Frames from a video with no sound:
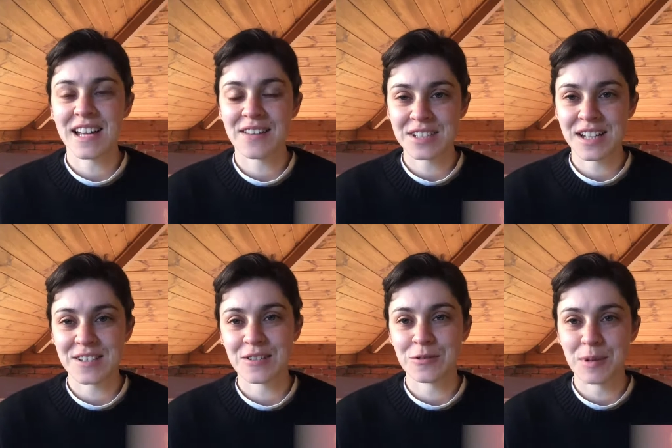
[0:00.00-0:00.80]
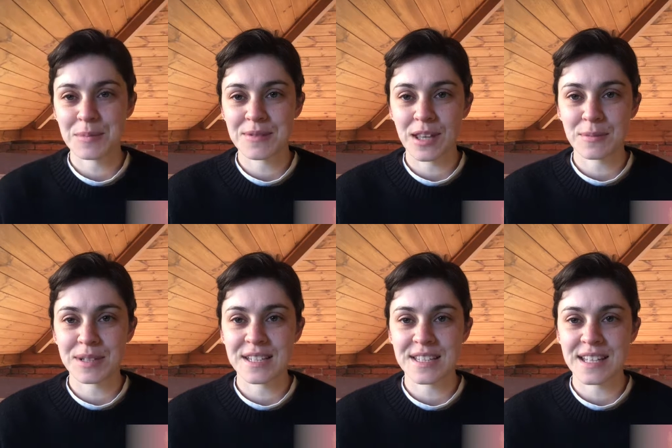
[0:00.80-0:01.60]
have a chat to your web developer
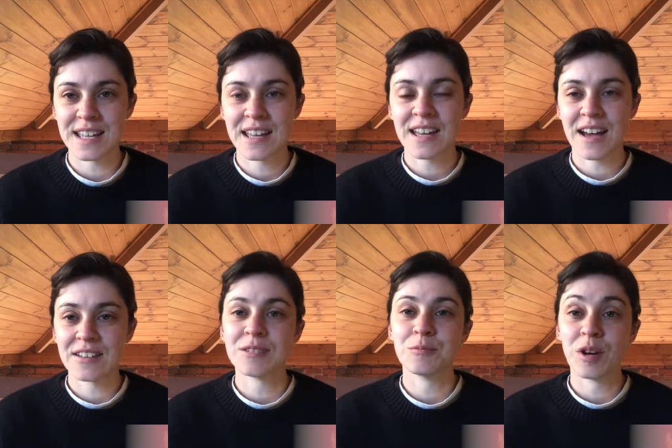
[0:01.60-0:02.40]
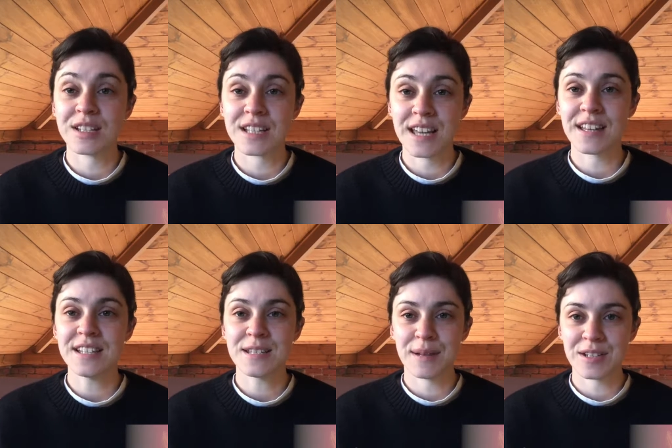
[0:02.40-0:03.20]
to see how you can work together
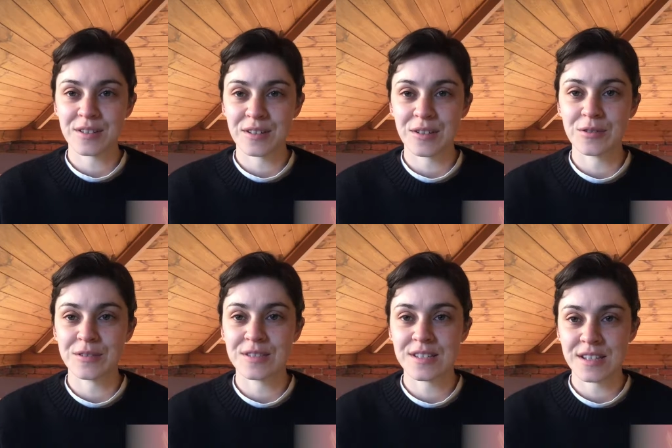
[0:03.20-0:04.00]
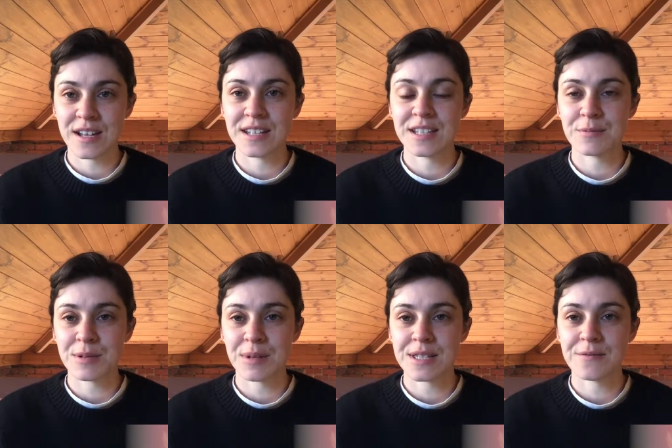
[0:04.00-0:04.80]
to make sure that your design is
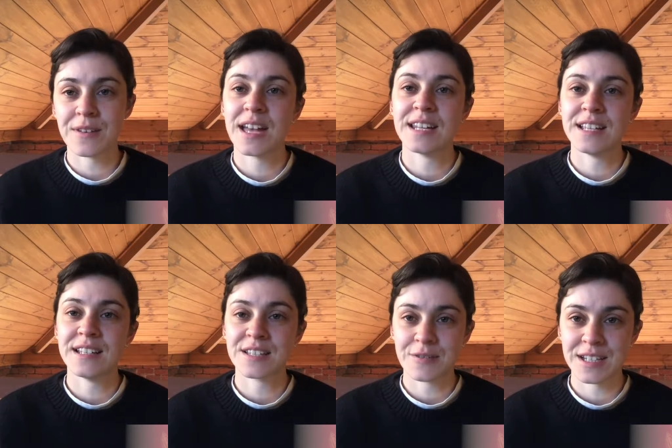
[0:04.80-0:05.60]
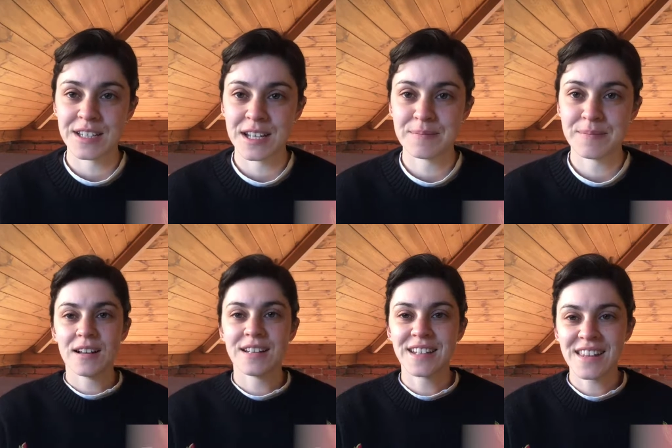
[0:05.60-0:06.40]
responsive for any screen type.
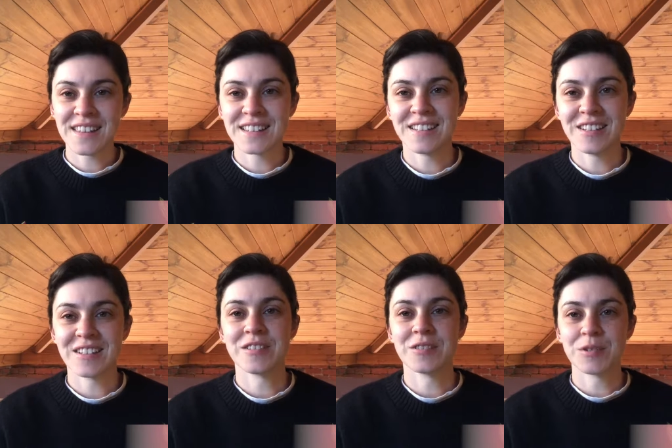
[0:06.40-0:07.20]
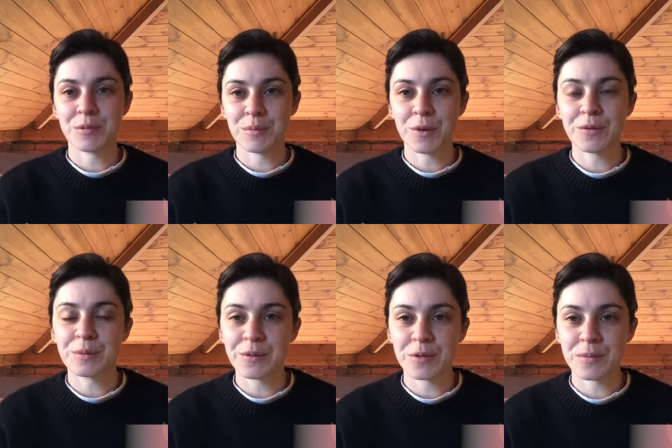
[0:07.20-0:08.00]
Another thing that you can do to improve the
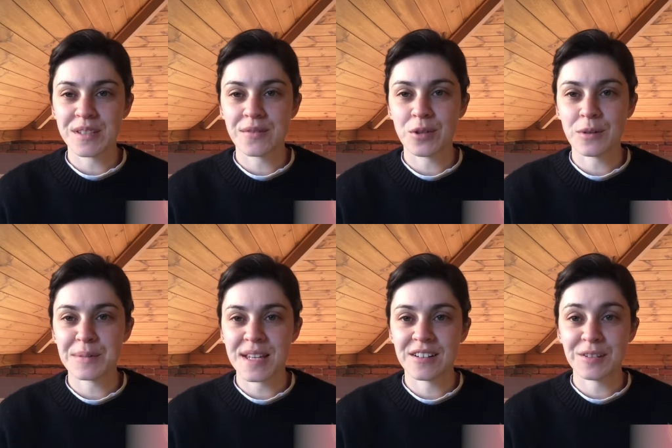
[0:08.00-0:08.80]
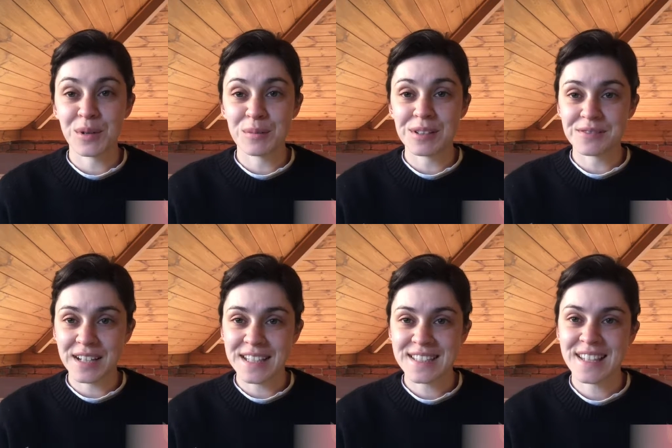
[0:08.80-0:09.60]
performance of your website on a mobile
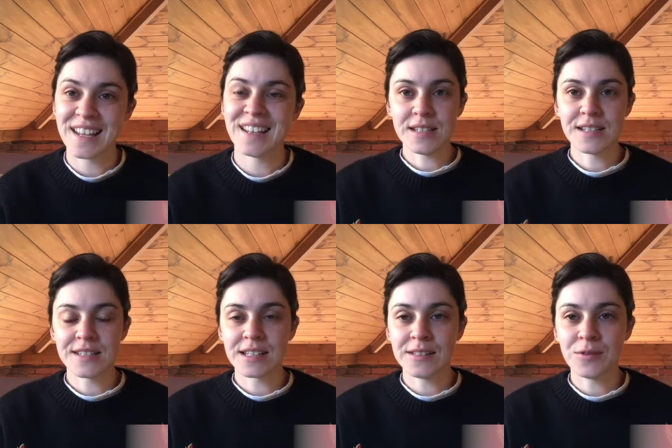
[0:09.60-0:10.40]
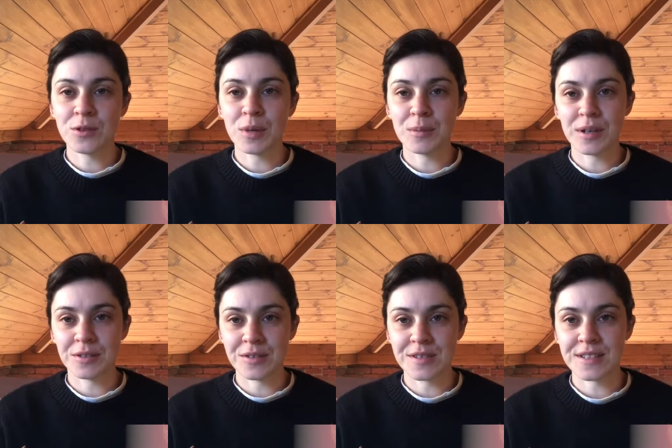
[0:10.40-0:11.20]
device is to give your mobile
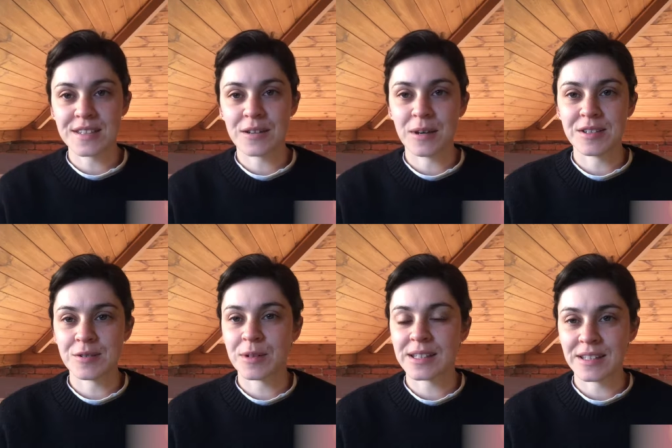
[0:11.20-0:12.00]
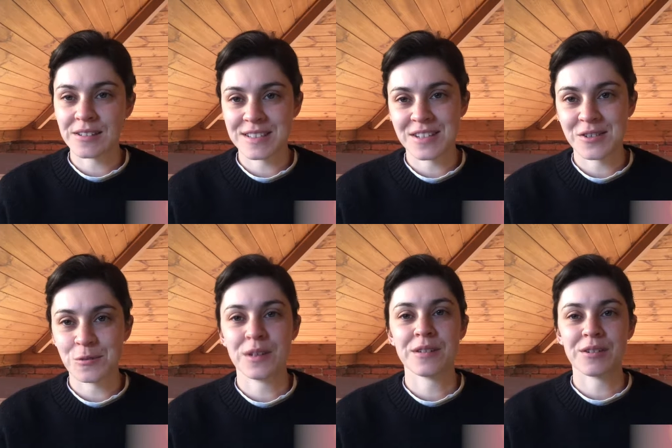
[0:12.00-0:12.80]
users a way to quickly contact you
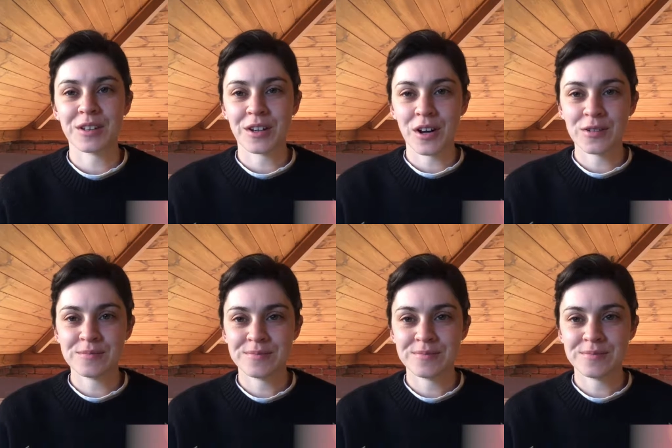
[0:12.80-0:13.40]
while they're on the go.